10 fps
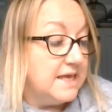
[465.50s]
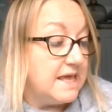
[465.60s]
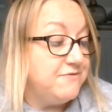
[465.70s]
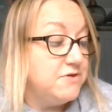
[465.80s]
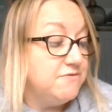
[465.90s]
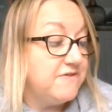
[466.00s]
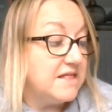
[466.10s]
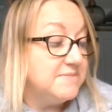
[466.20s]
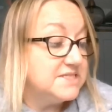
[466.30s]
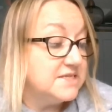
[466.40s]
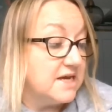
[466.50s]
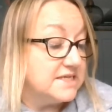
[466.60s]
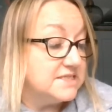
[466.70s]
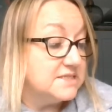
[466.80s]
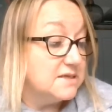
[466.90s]
If you fail me
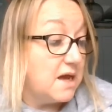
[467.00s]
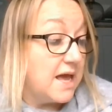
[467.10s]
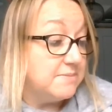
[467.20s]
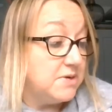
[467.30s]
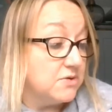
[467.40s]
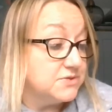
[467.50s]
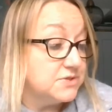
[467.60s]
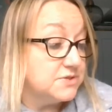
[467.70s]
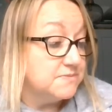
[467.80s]
tonight, I am lost.